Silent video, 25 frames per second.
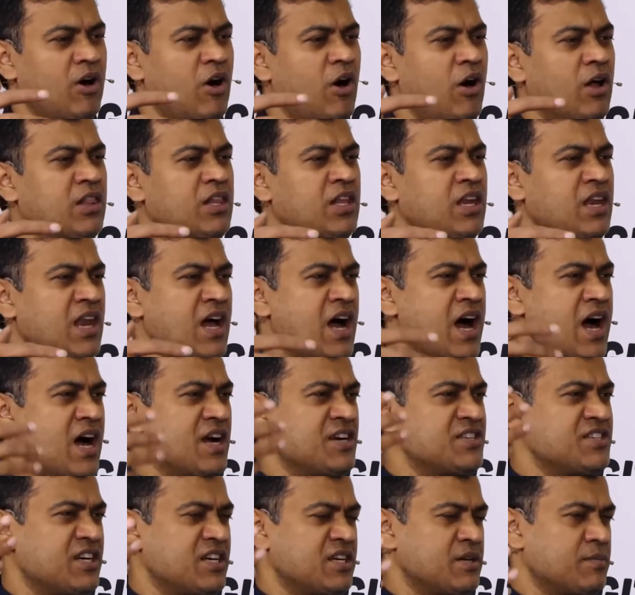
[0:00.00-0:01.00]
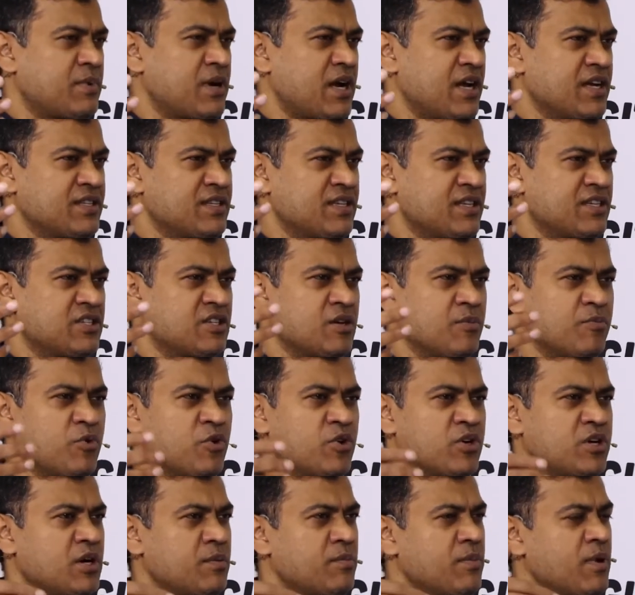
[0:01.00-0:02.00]
all the large enterprises,
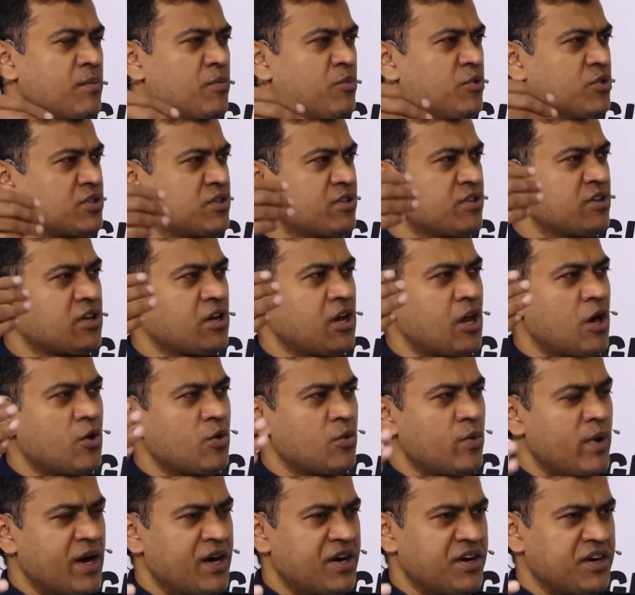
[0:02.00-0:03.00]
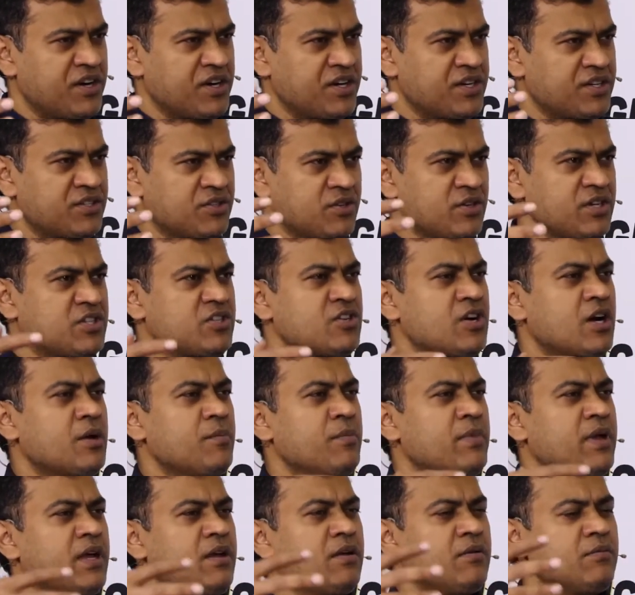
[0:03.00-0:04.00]
supported by most of the cloud vendors. So it's
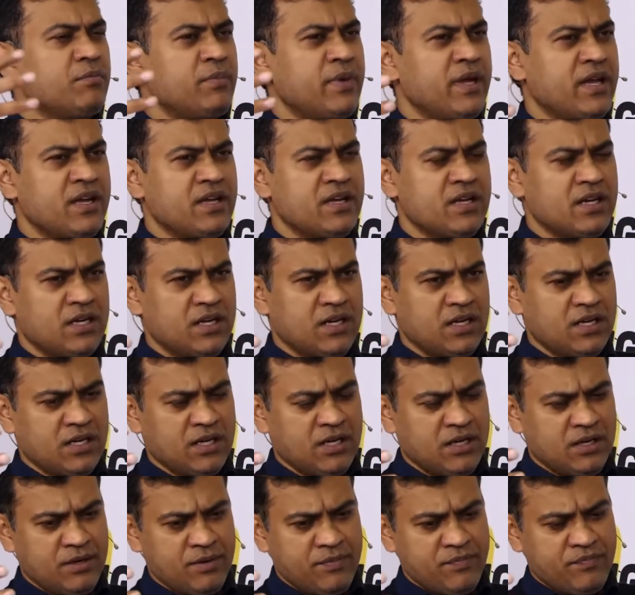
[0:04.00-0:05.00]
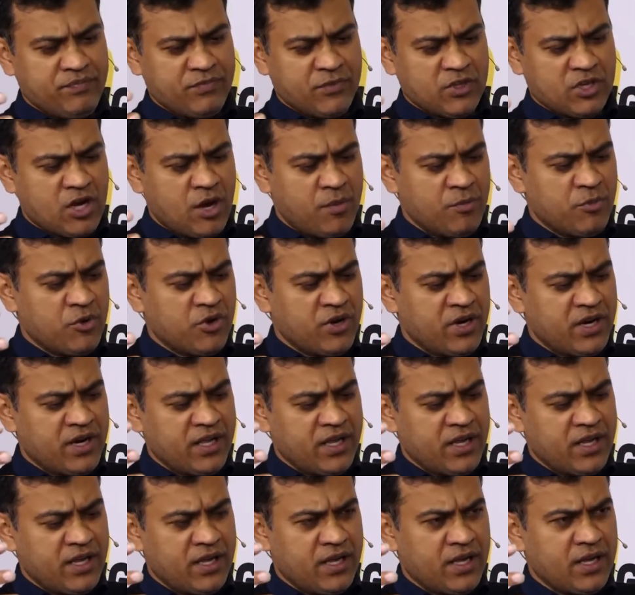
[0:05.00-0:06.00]
got a big
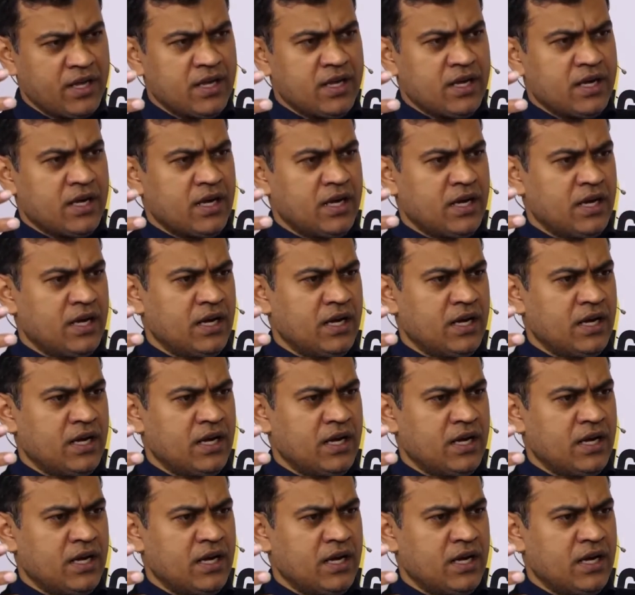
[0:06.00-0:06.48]
community.